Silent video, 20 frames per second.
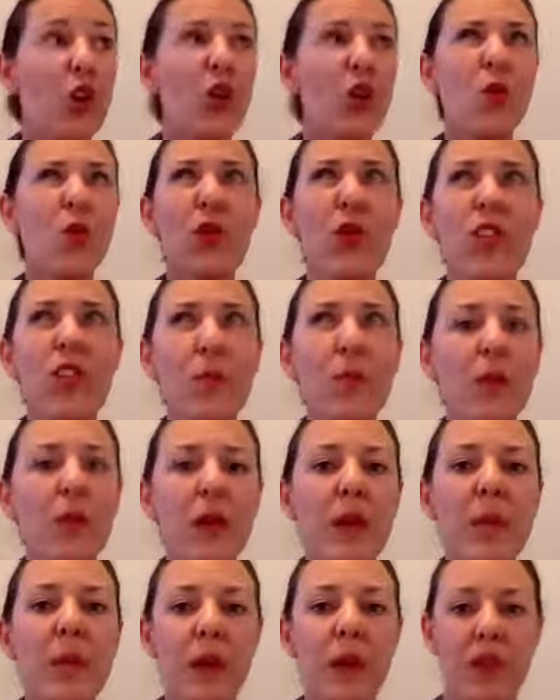who are the
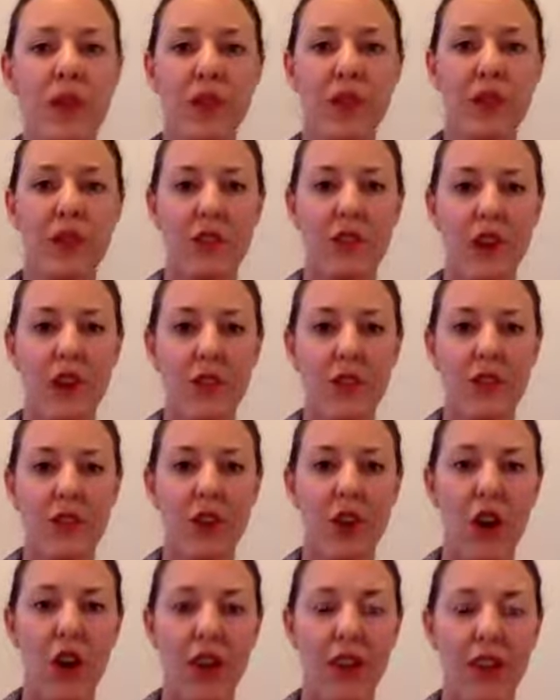people in your doctor's
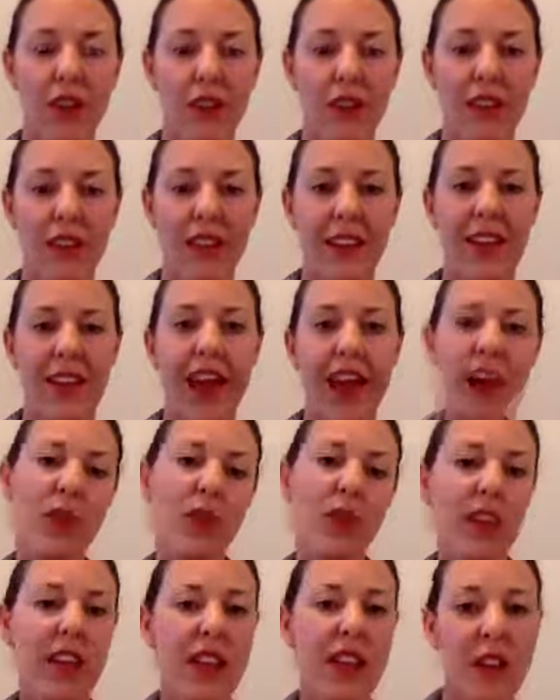office and how
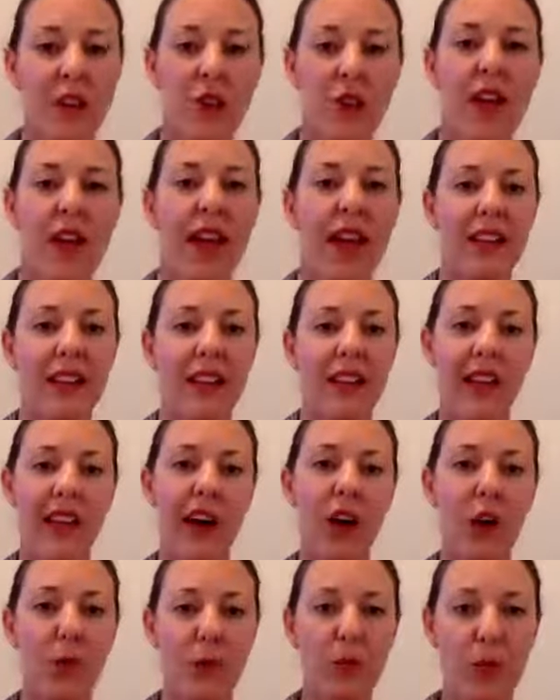do they interact and
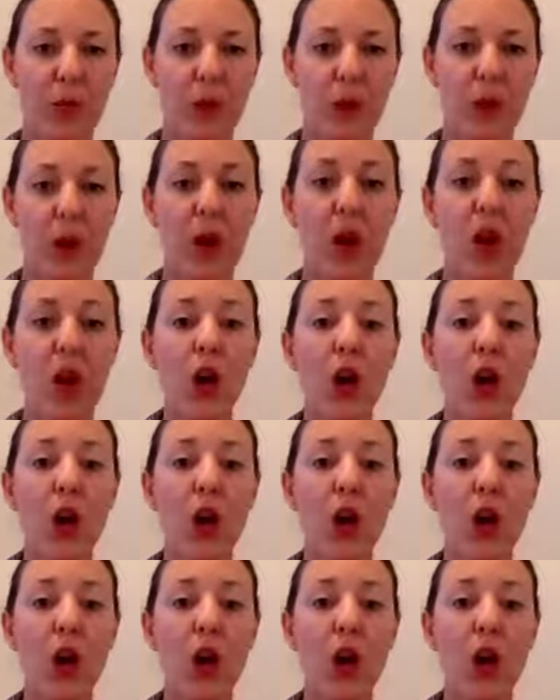help you,